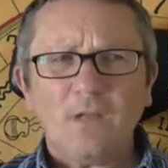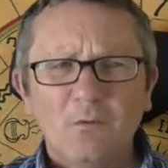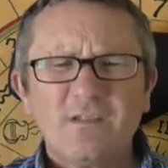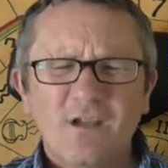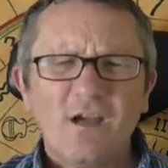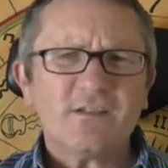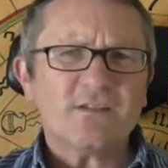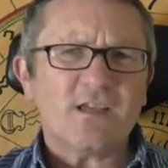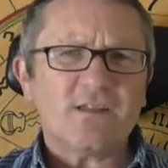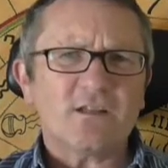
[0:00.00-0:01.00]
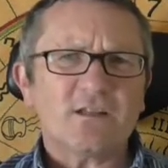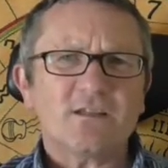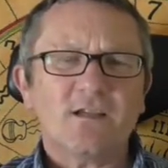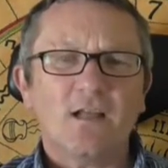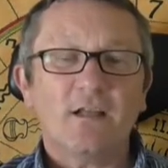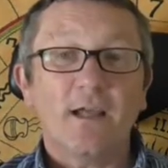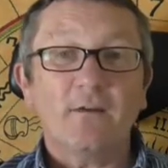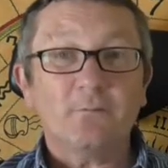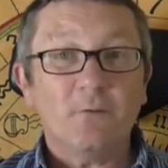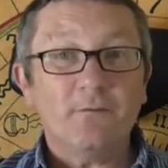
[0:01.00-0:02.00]
we're starting to see that the sun now
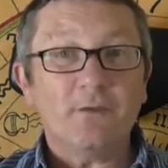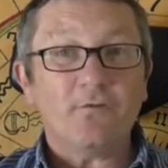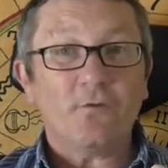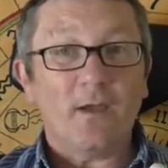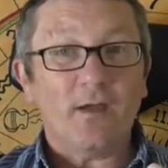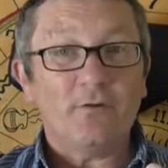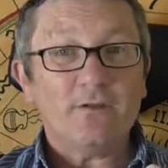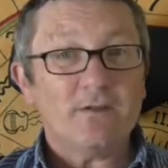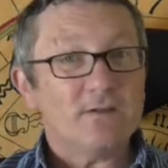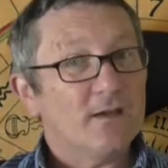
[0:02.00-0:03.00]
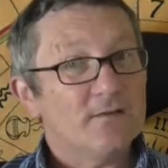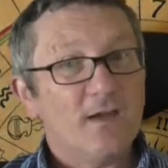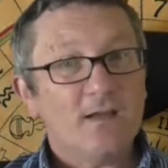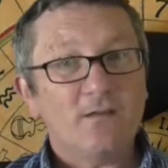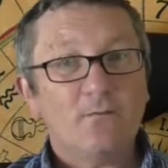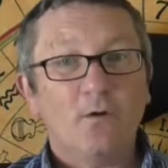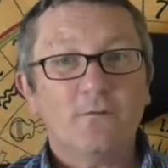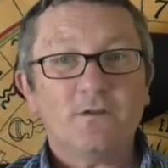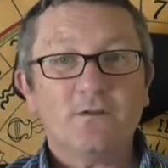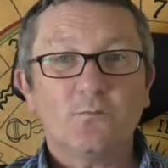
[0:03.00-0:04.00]
is moving through Aries. It's heading
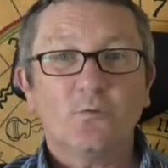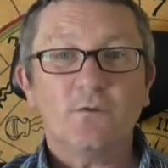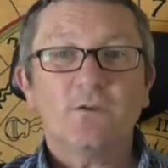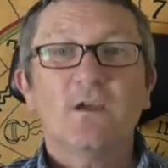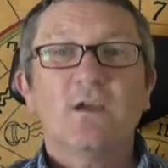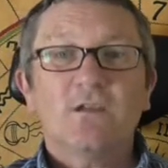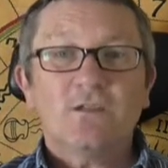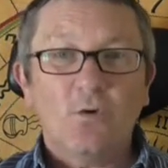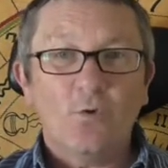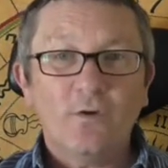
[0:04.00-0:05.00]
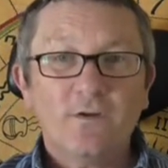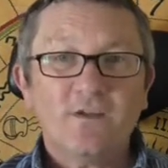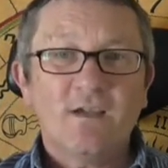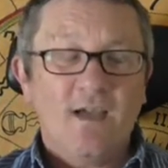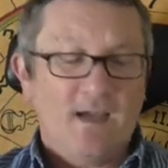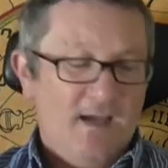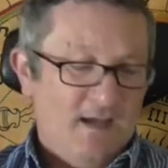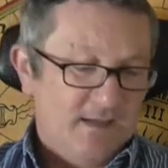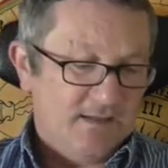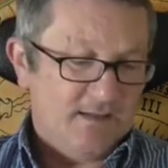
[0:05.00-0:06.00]
obviously towards Taurus,
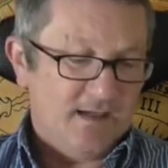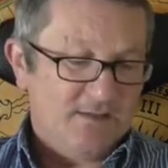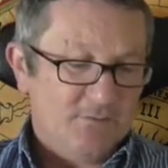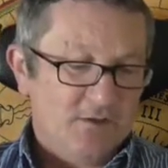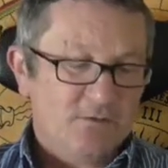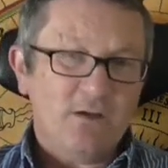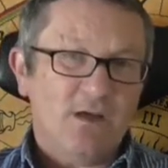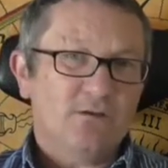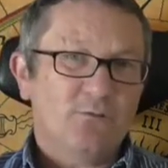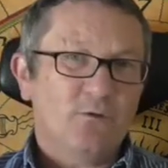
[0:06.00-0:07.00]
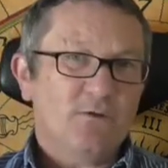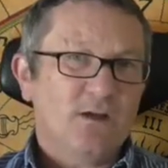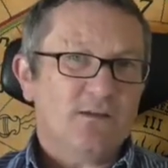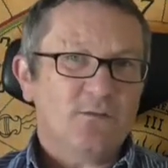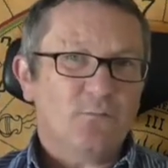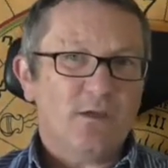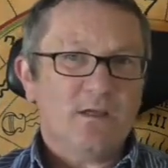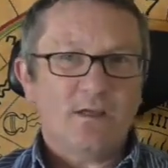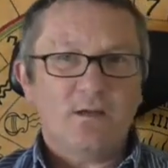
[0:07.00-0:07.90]
and as we do go towards the end of the week,